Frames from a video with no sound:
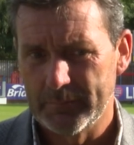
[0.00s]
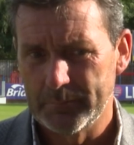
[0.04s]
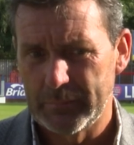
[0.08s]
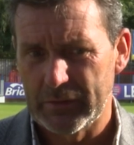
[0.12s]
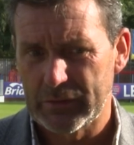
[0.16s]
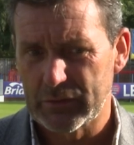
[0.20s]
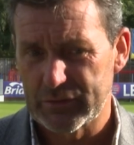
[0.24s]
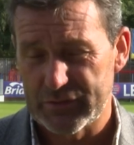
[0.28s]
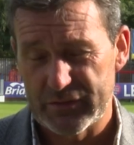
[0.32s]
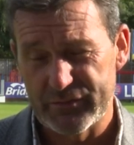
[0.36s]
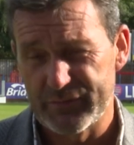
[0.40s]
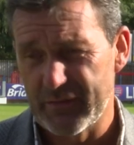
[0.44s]

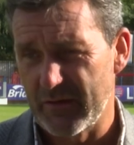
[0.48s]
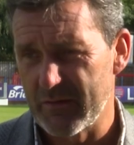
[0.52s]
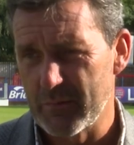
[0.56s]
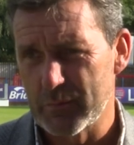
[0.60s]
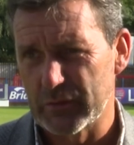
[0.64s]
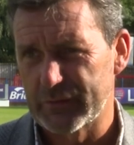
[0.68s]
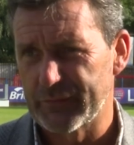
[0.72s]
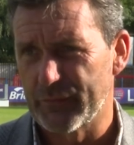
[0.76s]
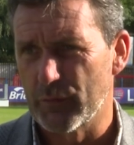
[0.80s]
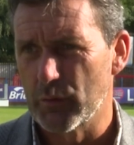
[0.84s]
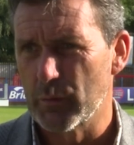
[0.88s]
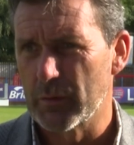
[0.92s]
Because he's very
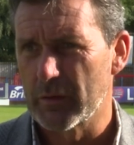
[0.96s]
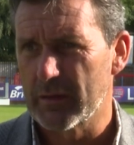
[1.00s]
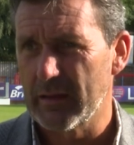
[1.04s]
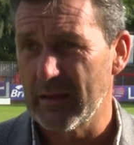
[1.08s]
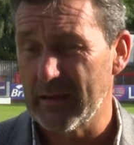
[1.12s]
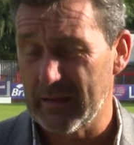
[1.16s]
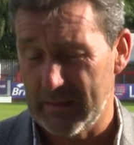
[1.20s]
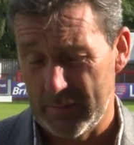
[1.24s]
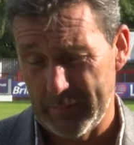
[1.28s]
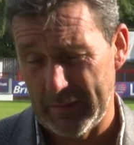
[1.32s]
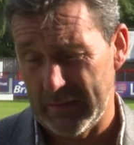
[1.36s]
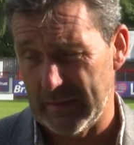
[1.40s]
much forward
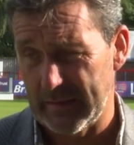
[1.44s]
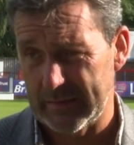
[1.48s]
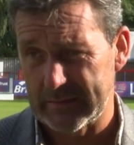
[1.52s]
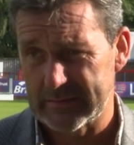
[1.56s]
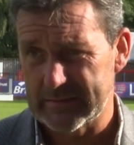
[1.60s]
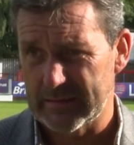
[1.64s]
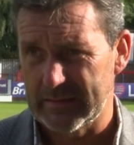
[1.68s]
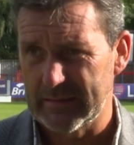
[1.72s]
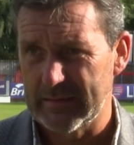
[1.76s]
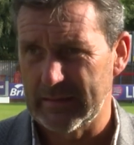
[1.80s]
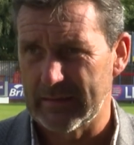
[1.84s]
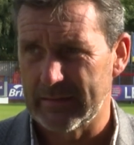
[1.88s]
thinking, a bit like
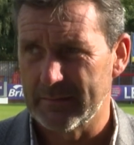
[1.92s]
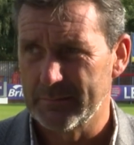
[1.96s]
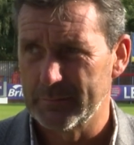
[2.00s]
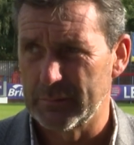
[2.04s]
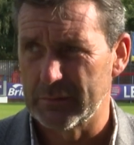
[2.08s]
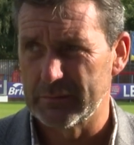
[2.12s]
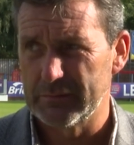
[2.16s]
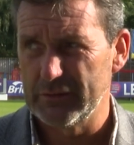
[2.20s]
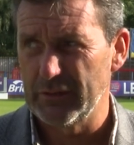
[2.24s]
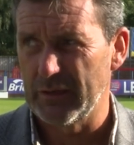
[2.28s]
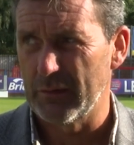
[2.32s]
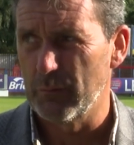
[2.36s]
Tyler.
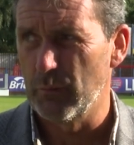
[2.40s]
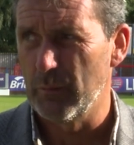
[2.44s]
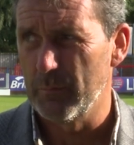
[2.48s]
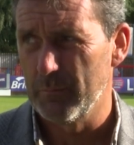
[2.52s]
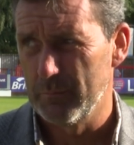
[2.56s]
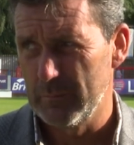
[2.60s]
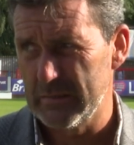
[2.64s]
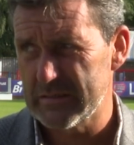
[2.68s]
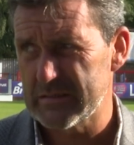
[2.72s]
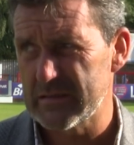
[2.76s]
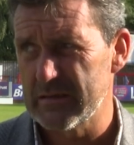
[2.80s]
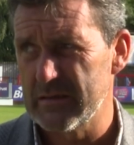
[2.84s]
But you know,
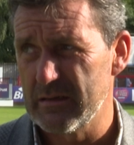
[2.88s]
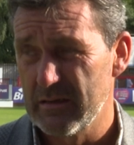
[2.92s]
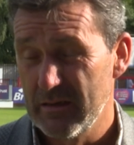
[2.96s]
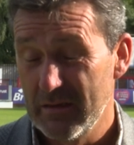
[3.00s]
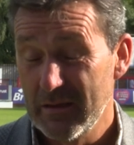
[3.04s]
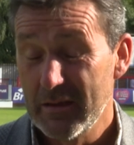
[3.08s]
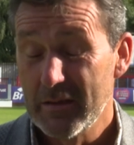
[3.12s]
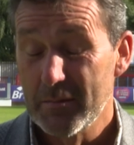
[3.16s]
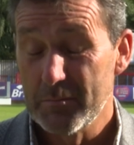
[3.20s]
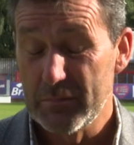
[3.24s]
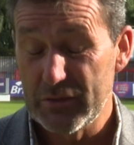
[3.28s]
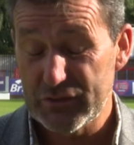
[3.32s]

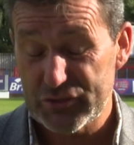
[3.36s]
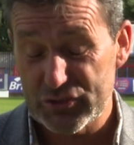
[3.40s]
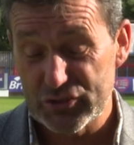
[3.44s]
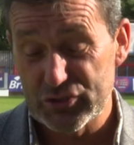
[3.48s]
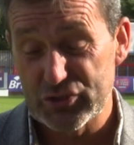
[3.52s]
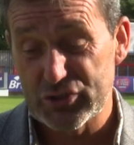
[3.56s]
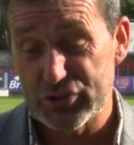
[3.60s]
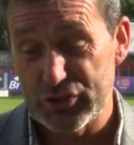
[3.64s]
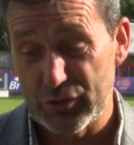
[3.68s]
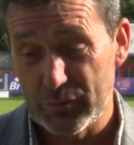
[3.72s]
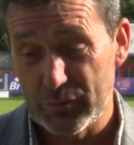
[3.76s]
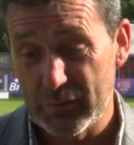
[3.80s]
missing
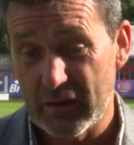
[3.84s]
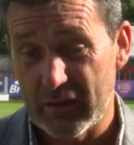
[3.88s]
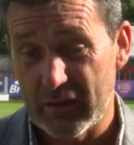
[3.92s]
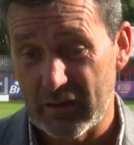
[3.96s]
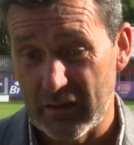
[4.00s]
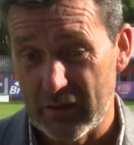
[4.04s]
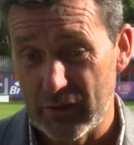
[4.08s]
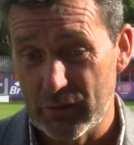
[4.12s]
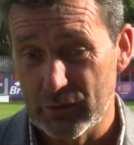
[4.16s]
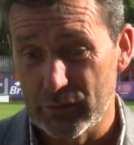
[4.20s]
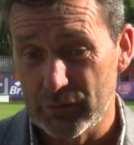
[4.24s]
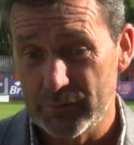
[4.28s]
Stu and
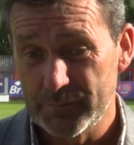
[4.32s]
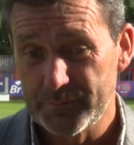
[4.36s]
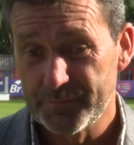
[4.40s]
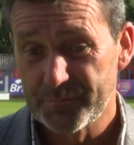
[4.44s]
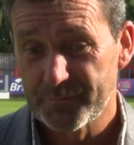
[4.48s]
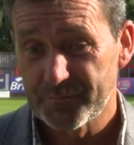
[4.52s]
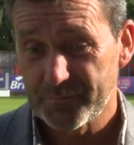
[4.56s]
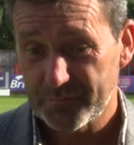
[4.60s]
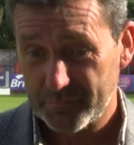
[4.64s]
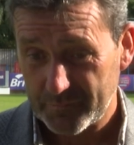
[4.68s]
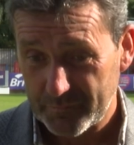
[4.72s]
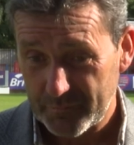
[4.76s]
Theo,
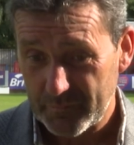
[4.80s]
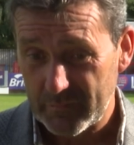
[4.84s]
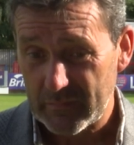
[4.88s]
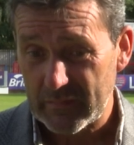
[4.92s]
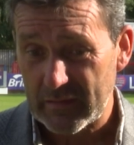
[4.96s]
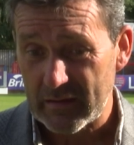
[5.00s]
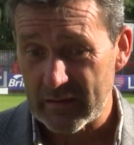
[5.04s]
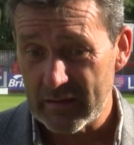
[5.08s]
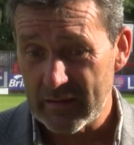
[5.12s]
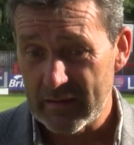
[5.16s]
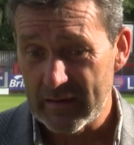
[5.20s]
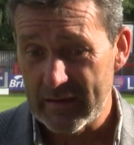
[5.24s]

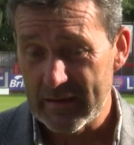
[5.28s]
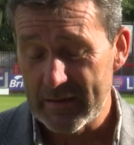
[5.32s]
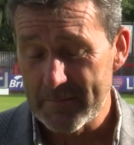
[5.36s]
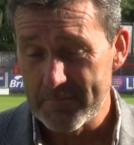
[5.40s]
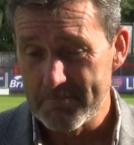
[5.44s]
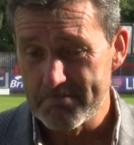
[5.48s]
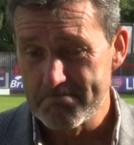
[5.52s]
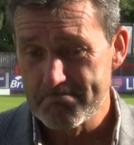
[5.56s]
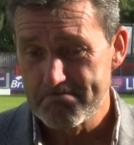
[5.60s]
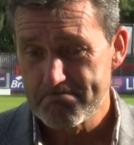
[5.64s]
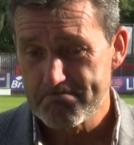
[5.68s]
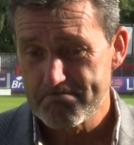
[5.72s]

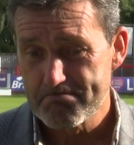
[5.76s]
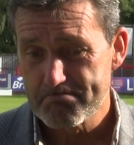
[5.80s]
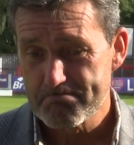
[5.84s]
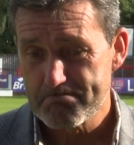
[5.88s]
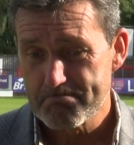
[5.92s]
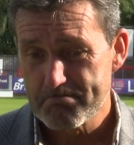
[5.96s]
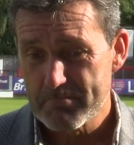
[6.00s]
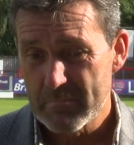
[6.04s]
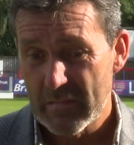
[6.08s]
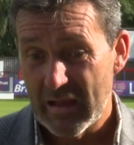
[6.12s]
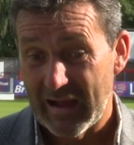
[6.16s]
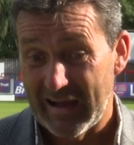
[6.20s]

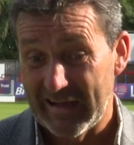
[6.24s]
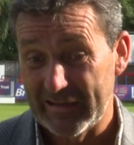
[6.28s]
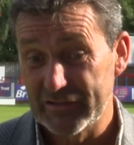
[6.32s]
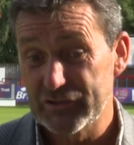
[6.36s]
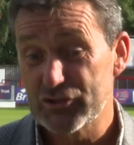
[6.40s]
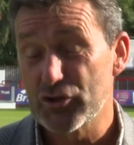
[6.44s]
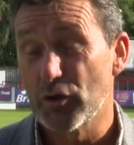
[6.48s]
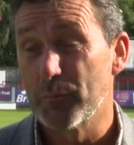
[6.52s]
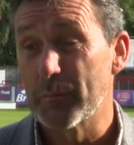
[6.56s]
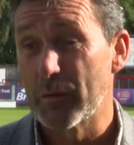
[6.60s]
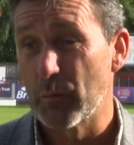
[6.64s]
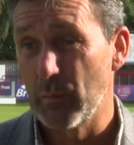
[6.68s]
and
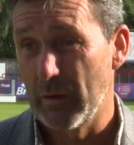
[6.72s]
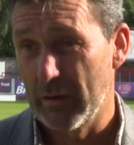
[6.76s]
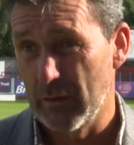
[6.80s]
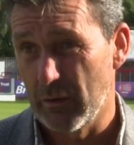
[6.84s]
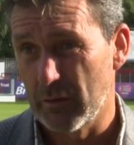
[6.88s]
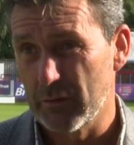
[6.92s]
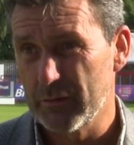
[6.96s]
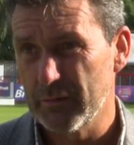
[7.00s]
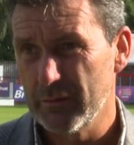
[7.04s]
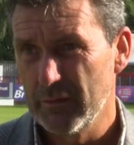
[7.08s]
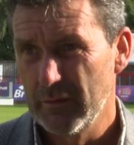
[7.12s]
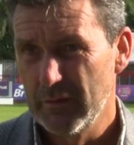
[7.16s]
Tommy
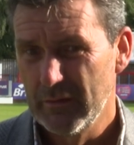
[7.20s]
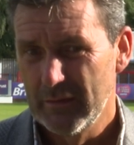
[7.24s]
Willard.